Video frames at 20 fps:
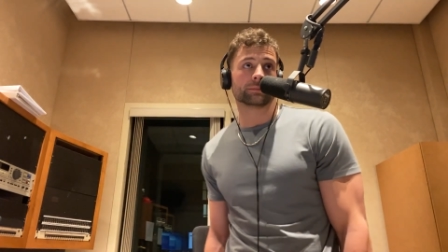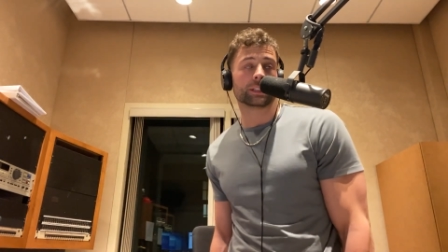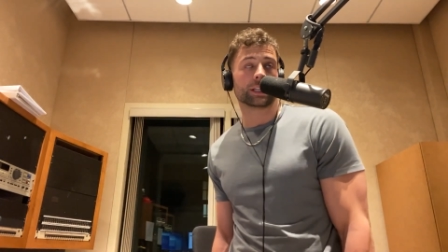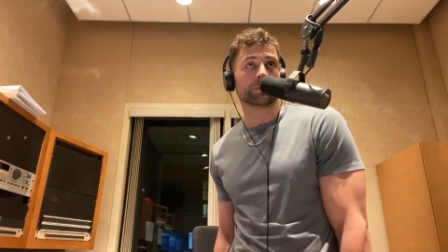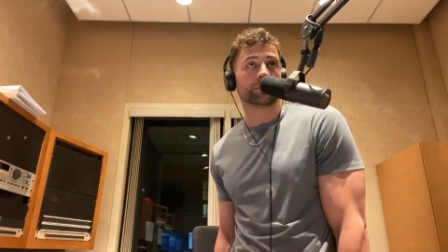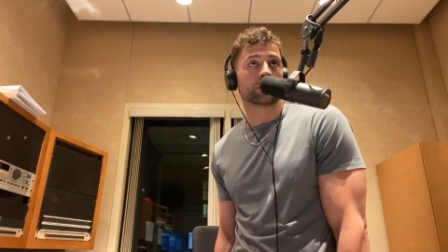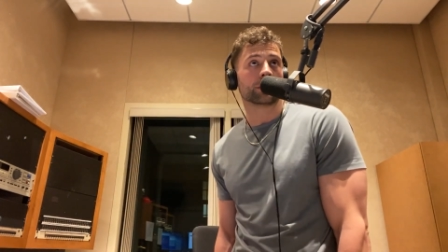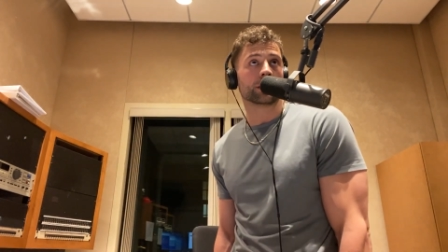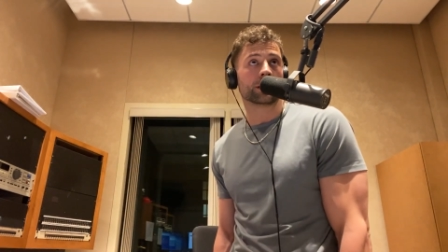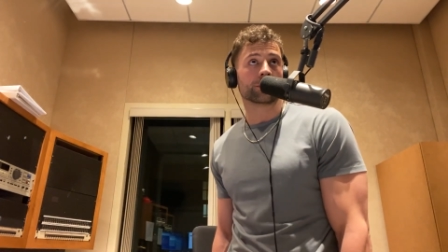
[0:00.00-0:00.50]

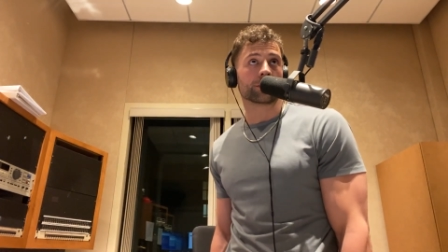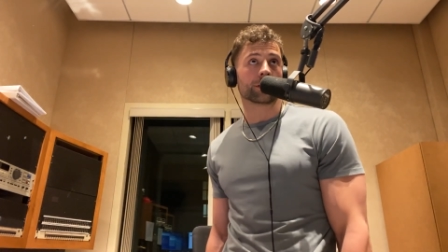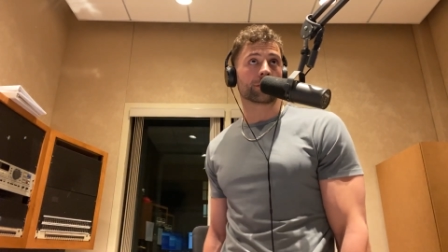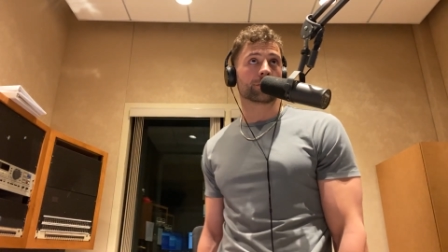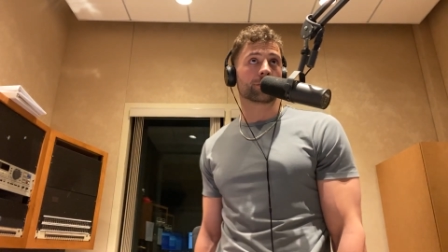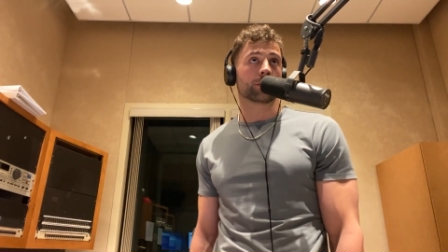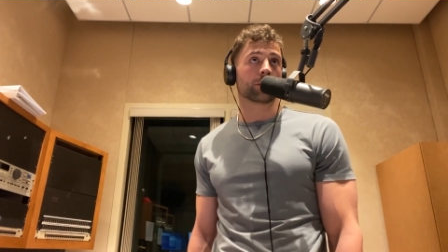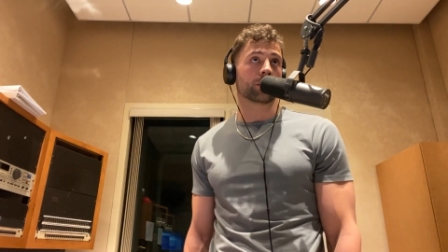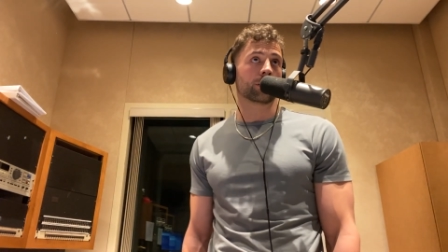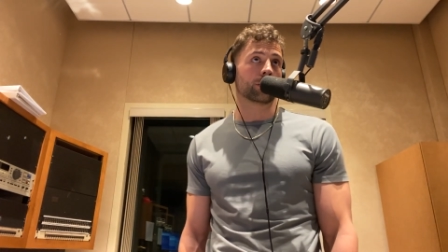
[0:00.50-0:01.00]
If you leave at
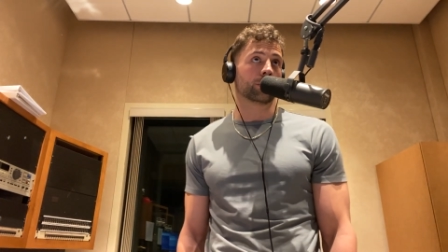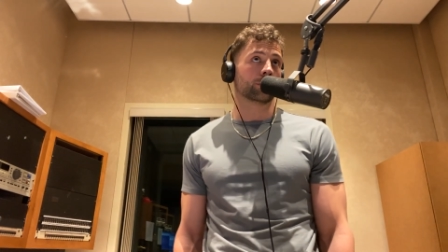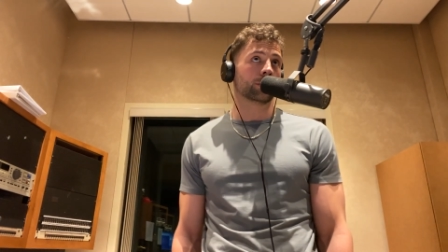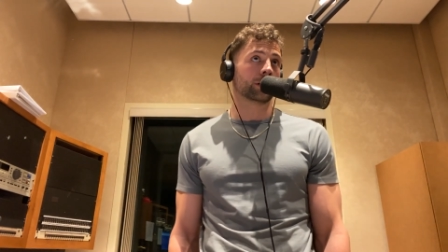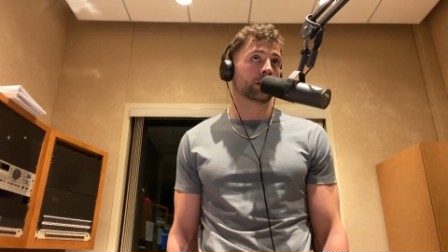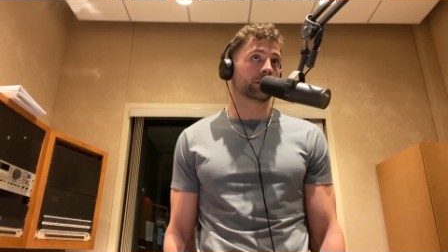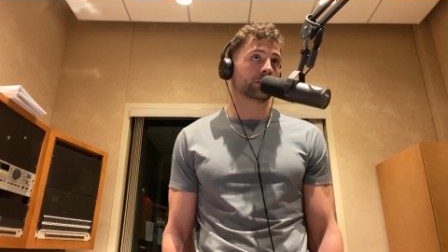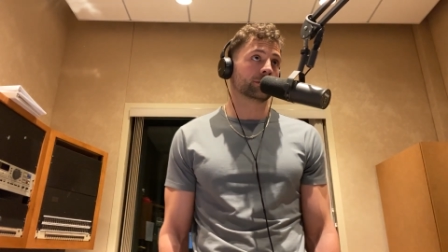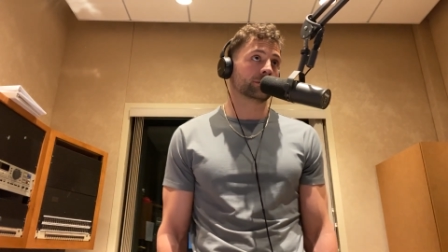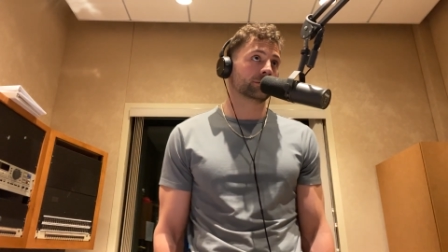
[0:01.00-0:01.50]

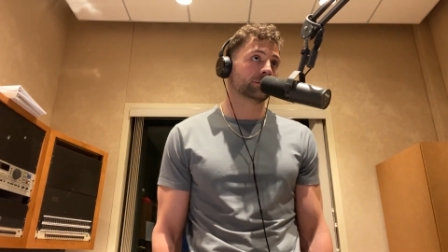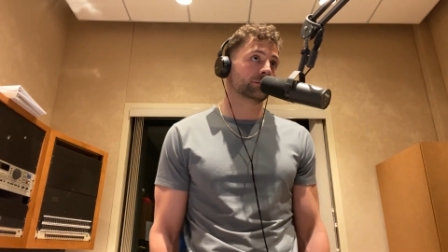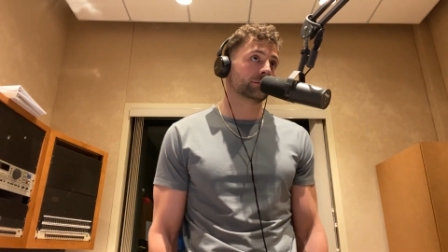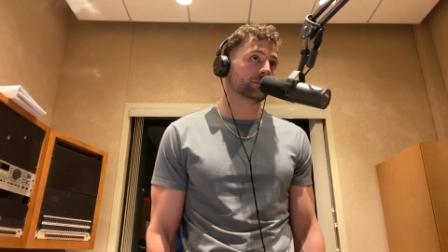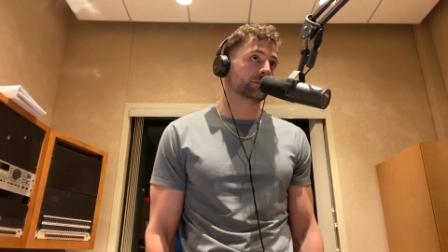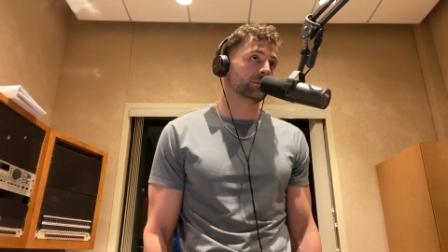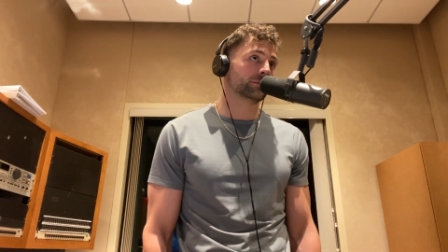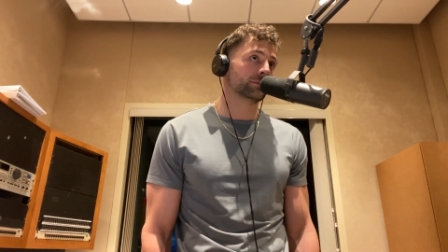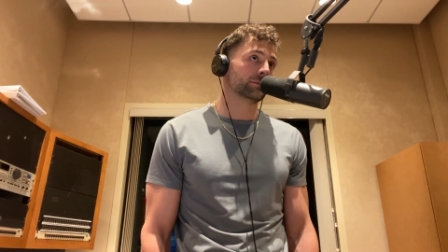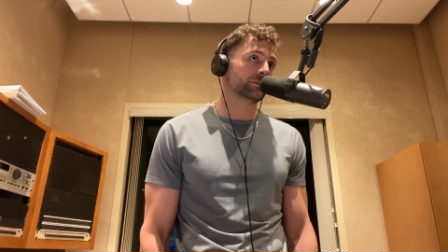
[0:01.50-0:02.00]
401,
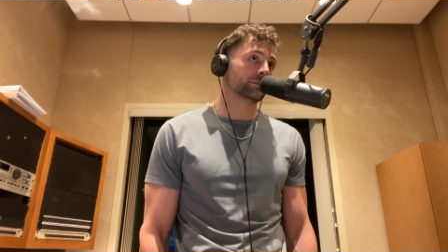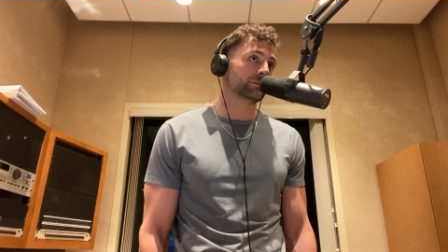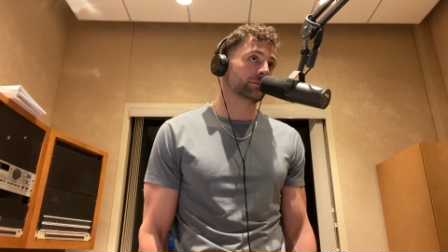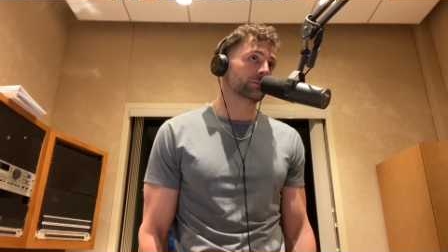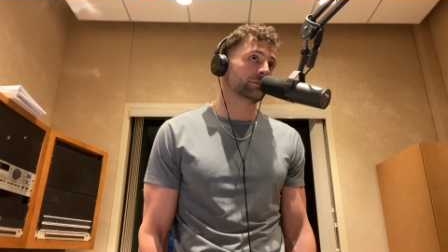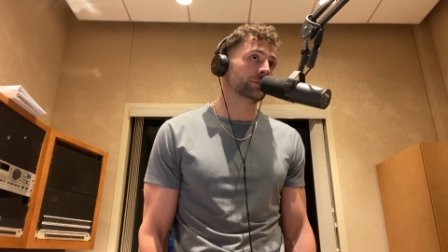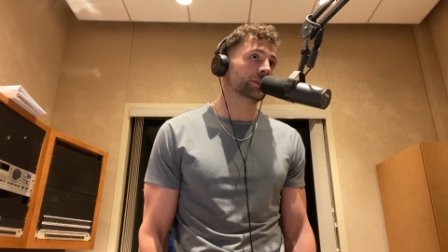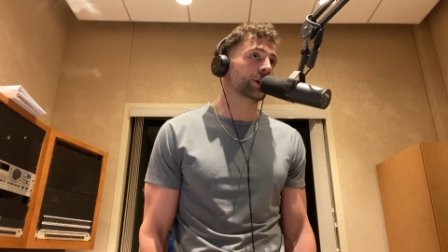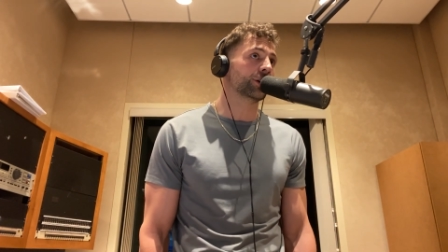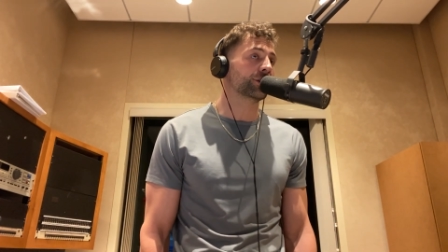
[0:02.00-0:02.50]

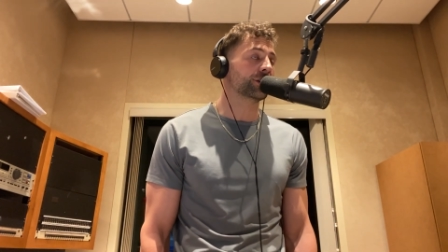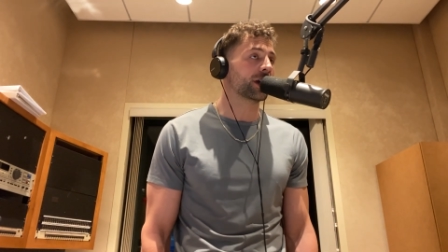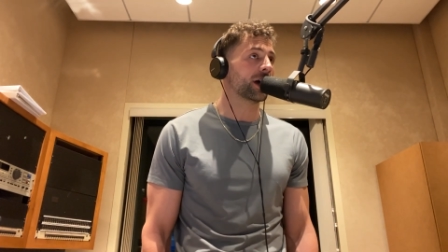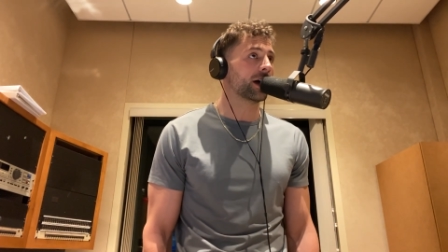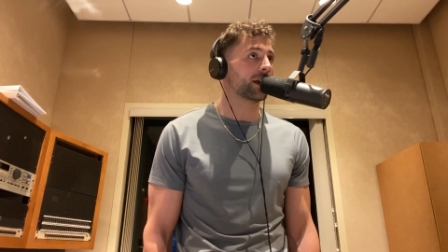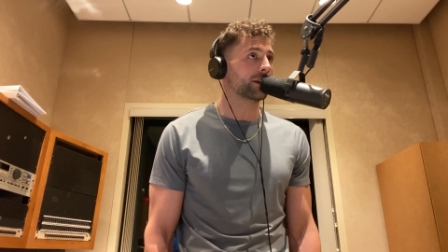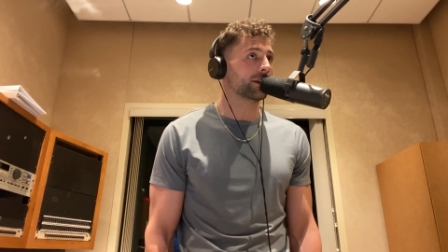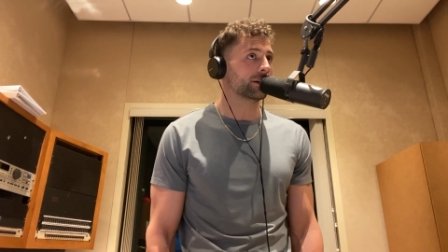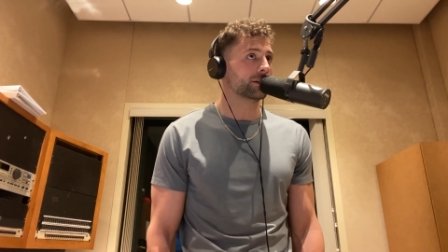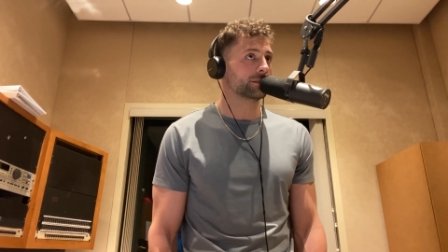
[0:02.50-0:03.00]
you're
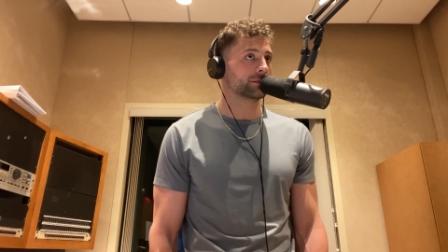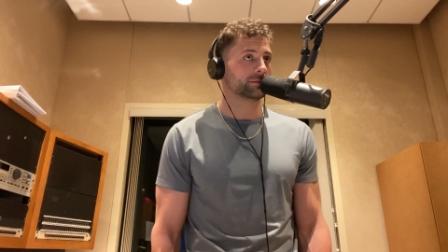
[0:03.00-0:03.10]
dead.